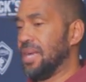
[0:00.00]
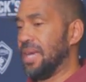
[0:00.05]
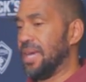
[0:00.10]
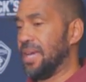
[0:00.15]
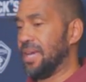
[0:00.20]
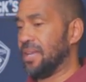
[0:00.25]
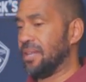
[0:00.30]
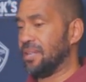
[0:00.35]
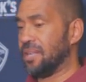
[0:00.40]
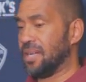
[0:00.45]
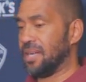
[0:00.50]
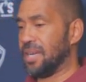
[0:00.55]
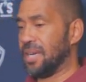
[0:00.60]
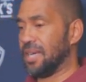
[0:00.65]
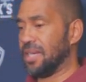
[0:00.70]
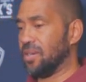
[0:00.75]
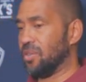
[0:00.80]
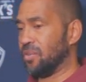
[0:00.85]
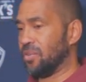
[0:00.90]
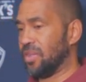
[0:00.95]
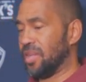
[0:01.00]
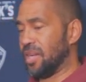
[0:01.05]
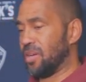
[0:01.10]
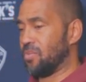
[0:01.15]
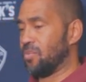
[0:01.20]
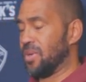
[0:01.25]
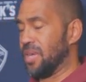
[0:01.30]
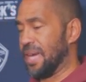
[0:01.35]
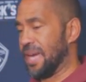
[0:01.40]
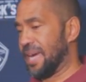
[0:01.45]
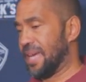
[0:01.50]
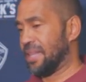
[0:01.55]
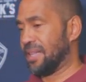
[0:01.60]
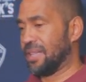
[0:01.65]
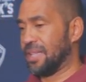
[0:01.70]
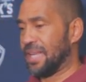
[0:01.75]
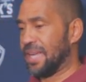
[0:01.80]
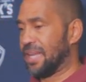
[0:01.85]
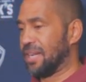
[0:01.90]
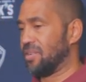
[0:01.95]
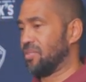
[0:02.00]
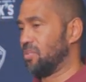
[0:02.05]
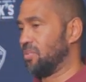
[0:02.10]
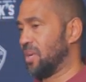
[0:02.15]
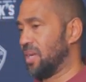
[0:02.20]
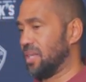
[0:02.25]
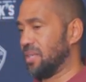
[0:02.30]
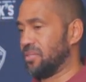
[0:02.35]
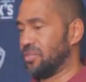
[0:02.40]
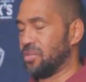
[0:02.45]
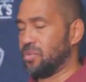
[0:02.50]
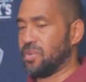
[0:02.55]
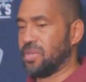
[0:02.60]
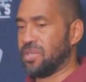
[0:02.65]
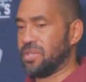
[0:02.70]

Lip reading: and I don't think we handled that as well. So when